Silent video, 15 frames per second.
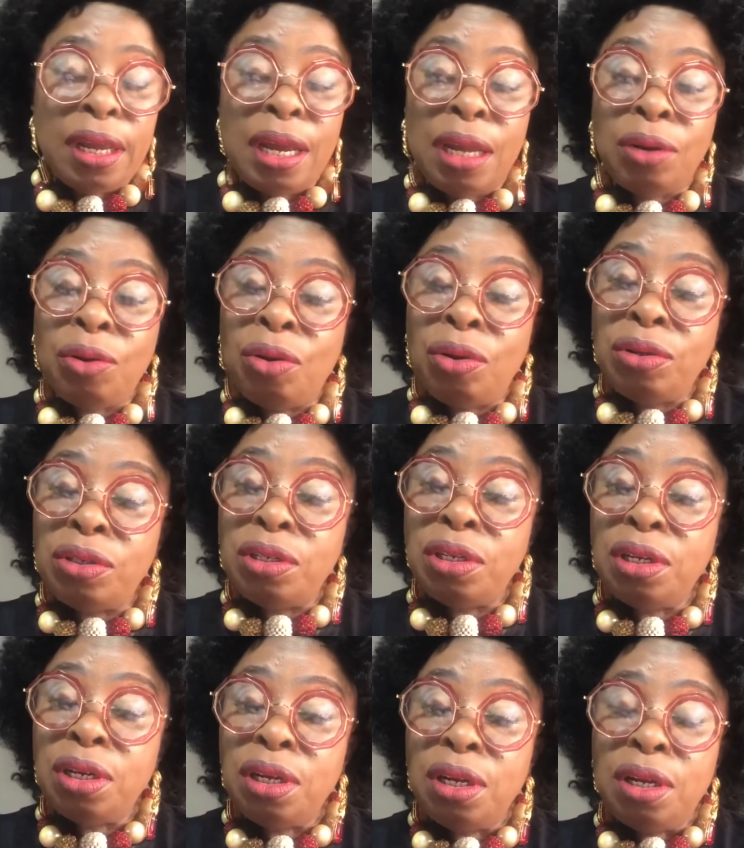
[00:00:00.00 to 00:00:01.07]
And God,
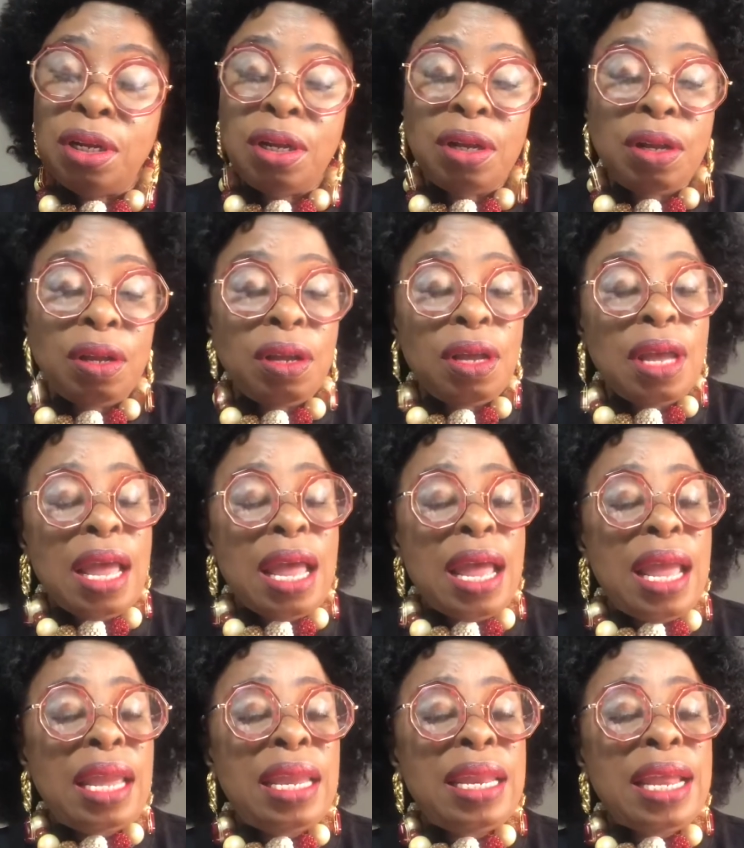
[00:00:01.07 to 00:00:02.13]

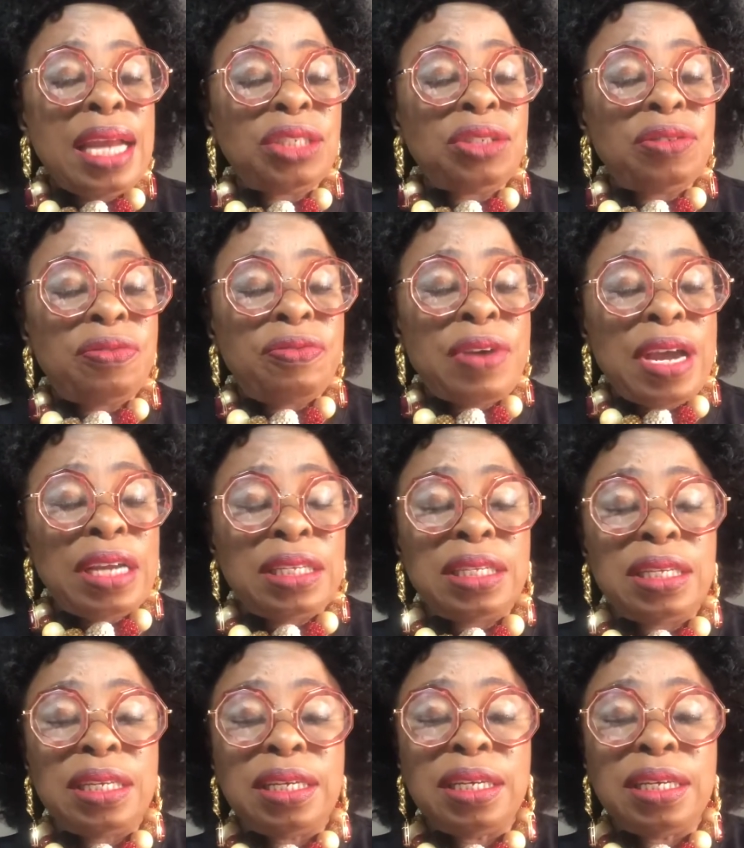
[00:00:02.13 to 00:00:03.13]
in actual fact,